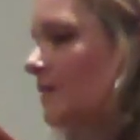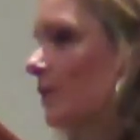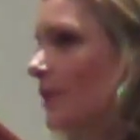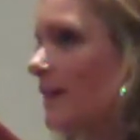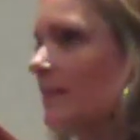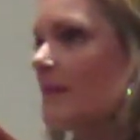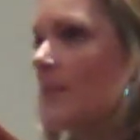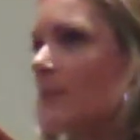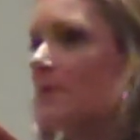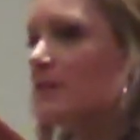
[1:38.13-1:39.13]
The great thing
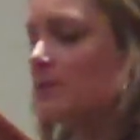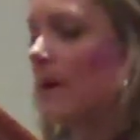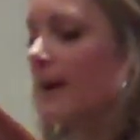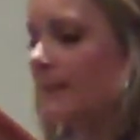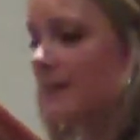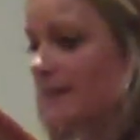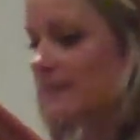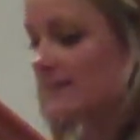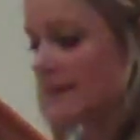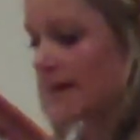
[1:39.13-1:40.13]
about
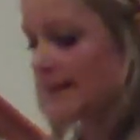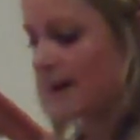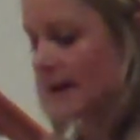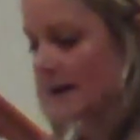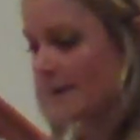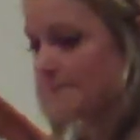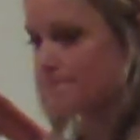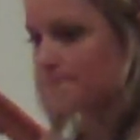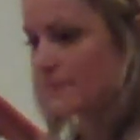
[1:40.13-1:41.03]
Beachbody is that